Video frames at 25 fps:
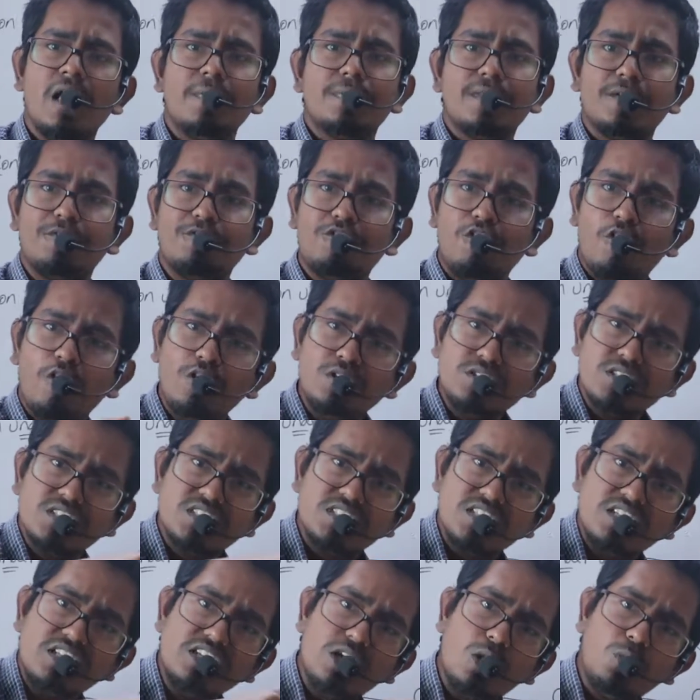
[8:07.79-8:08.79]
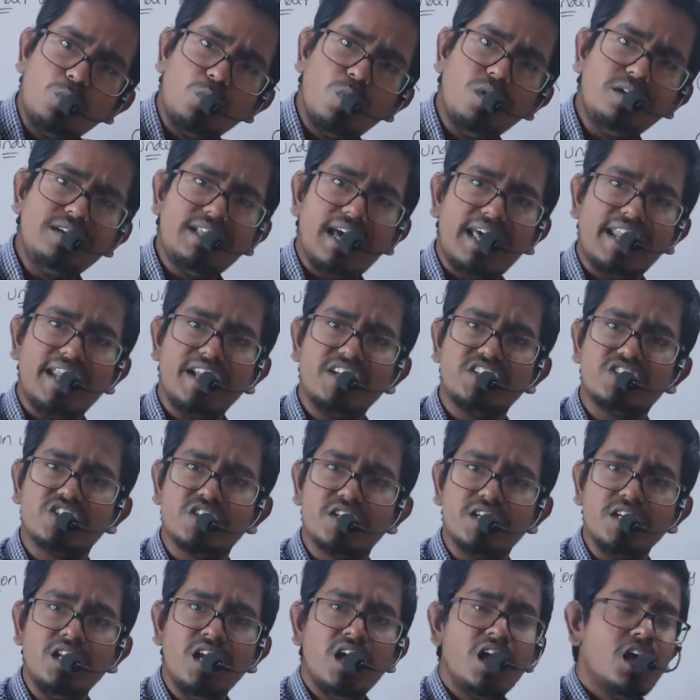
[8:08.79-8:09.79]
the force is in downward
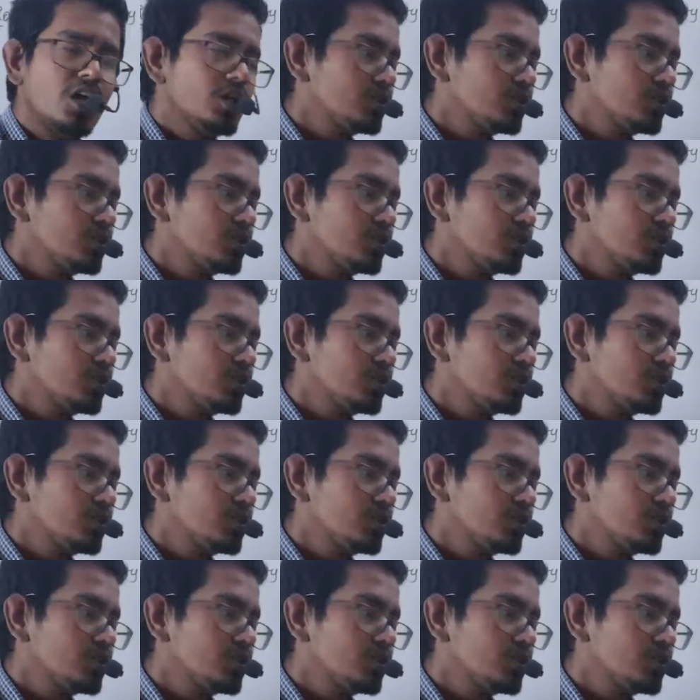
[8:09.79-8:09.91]
direction.